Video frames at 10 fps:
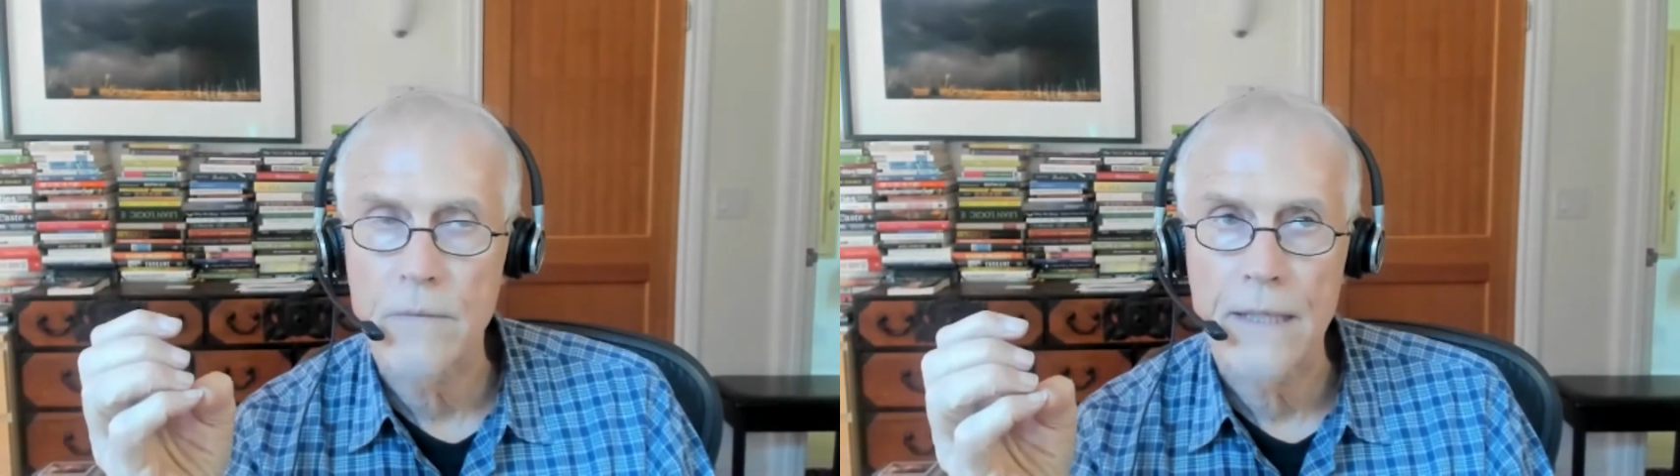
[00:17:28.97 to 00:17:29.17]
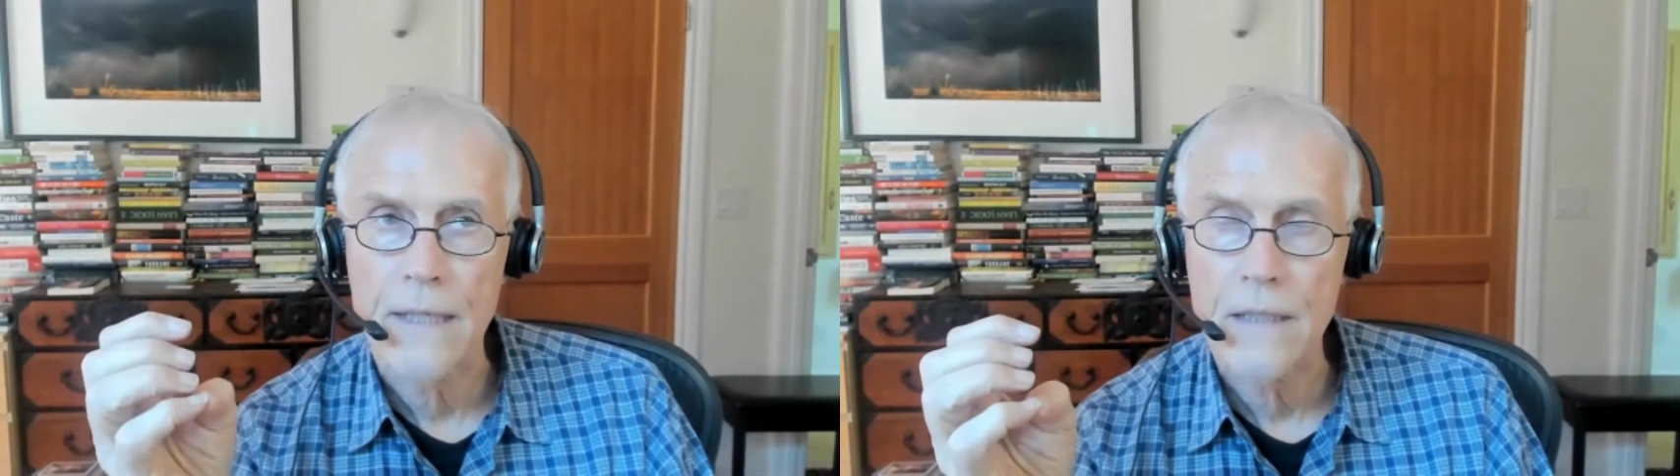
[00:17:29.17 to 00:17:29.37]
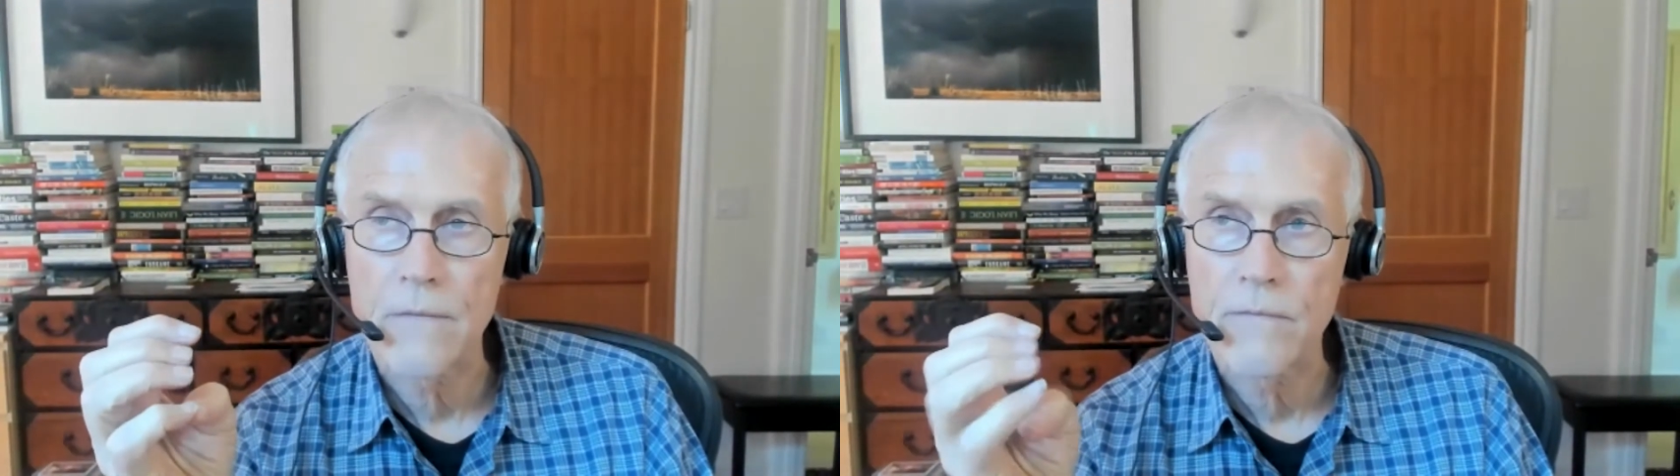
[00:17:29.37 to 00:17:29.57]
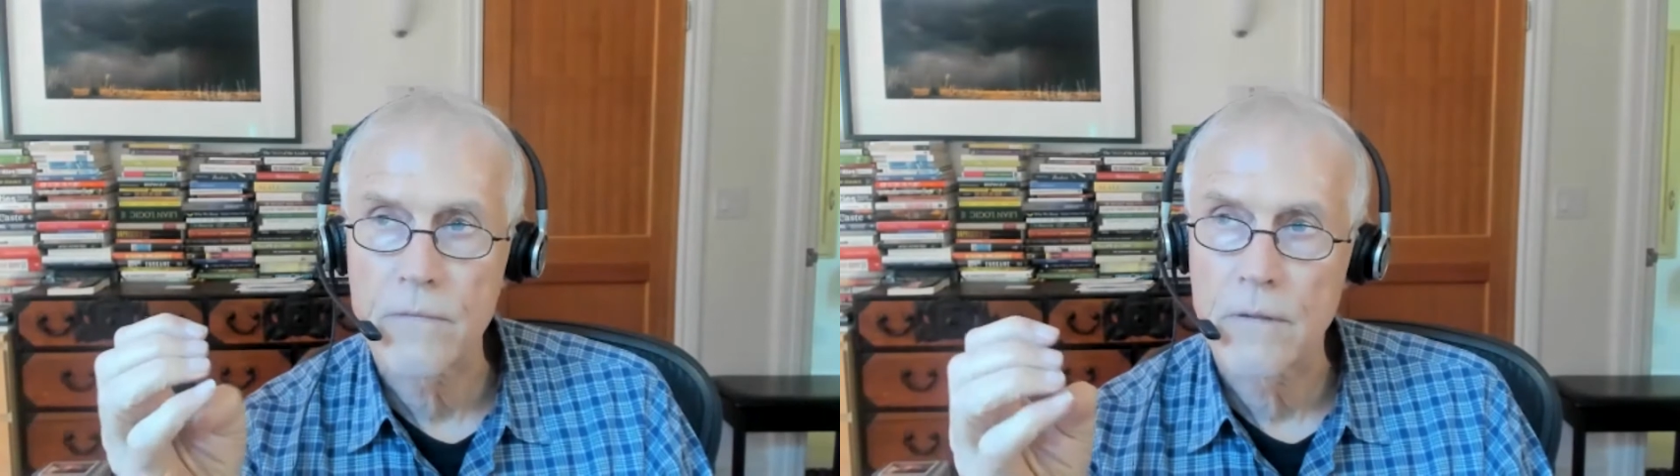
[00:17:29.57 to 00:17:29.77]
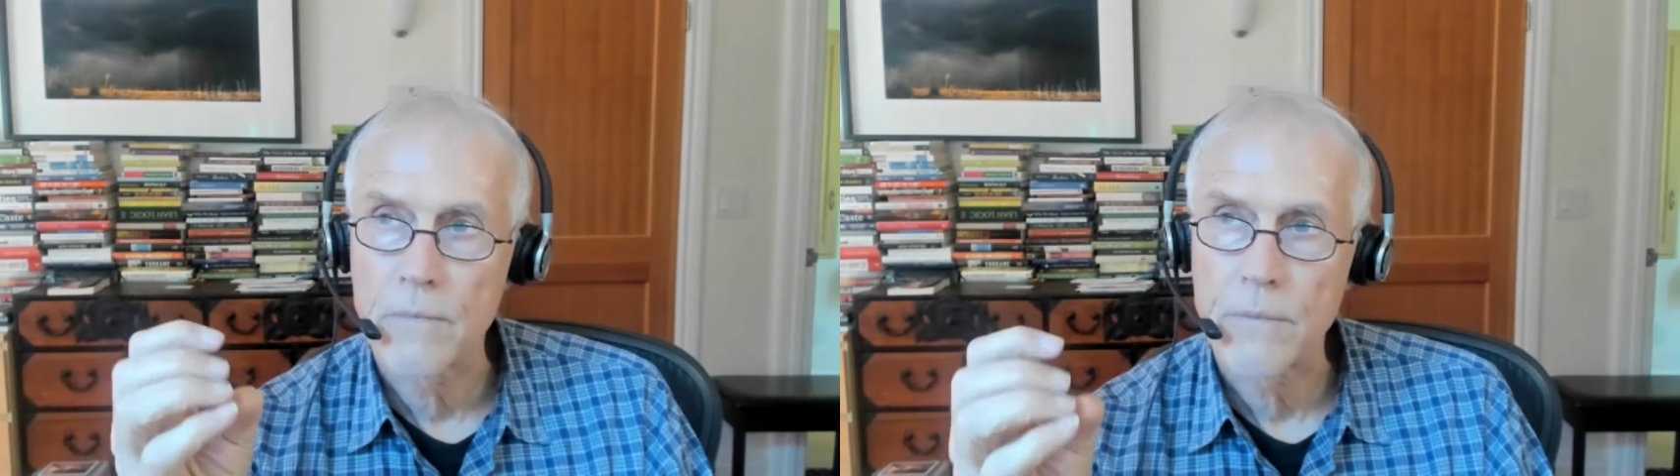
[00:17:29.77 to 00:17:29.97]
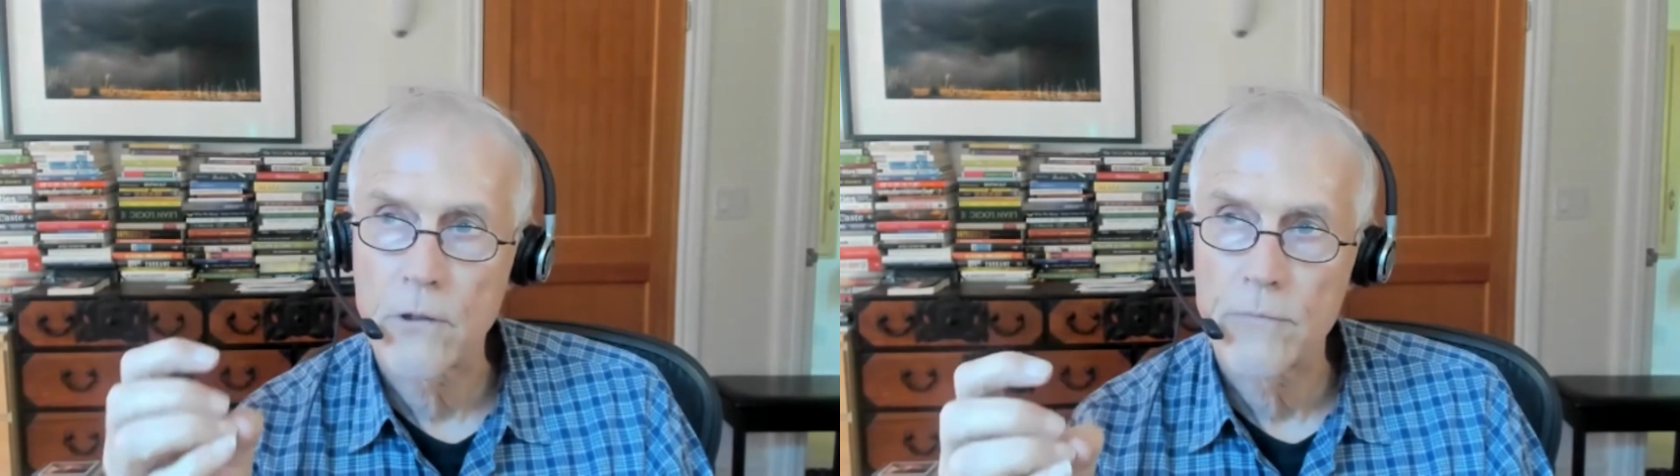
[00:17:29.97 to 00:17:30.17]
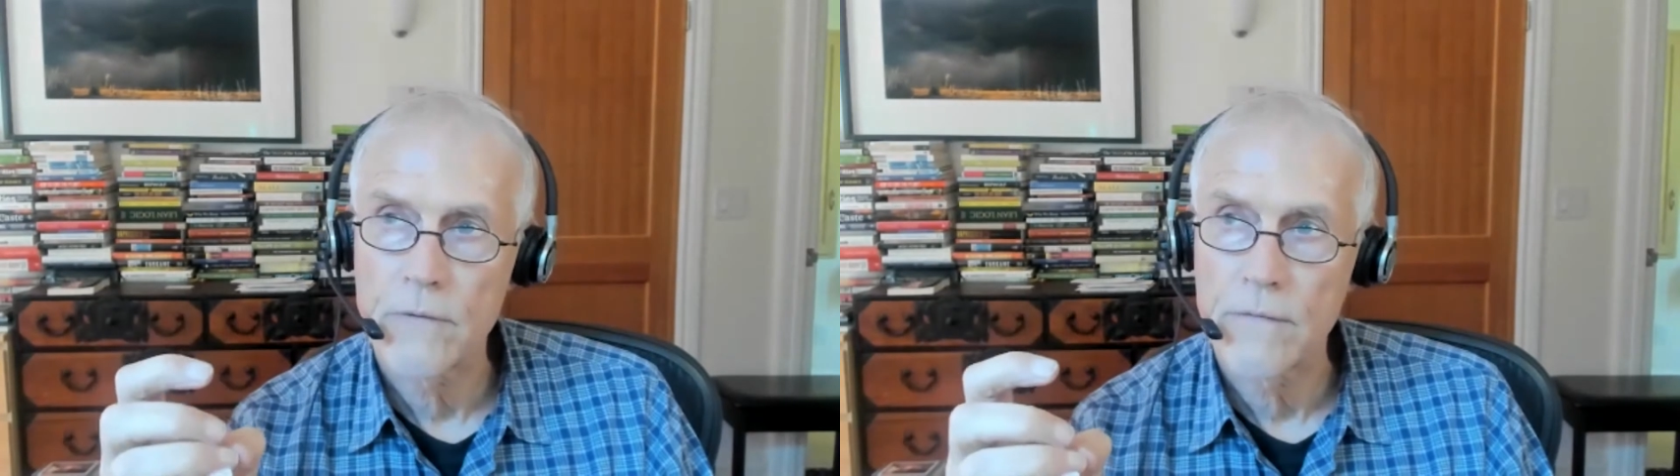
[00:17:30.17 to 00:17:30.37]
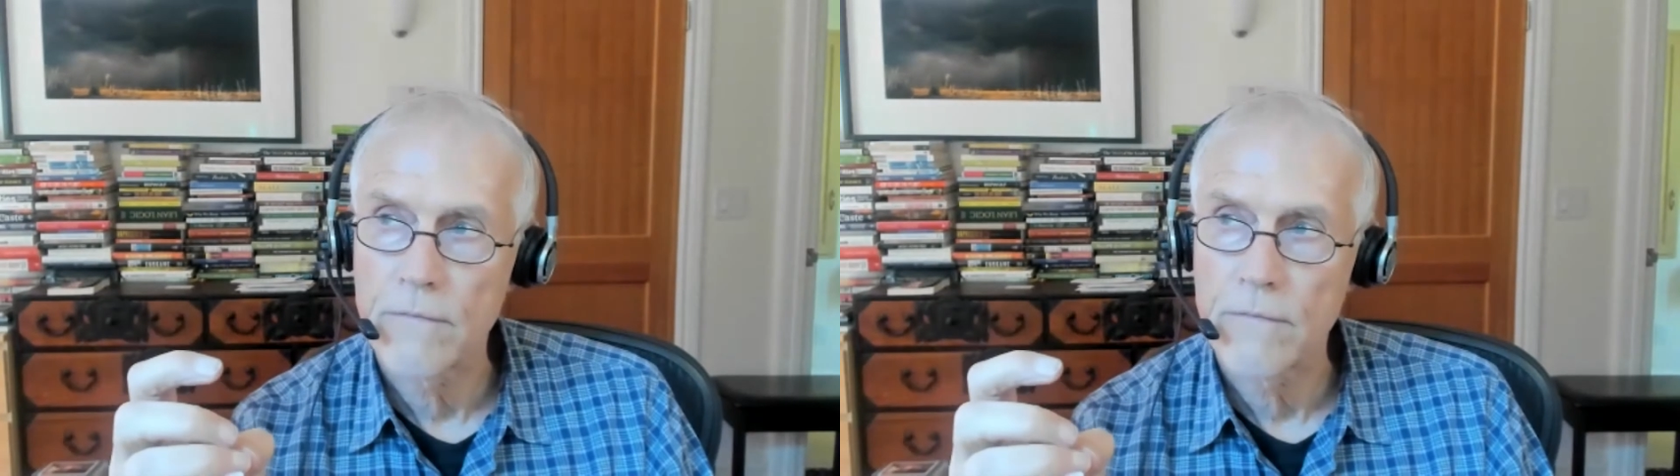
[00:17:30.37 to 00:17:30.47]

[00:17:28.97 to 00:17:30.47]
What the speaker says: And that came from the Pope and the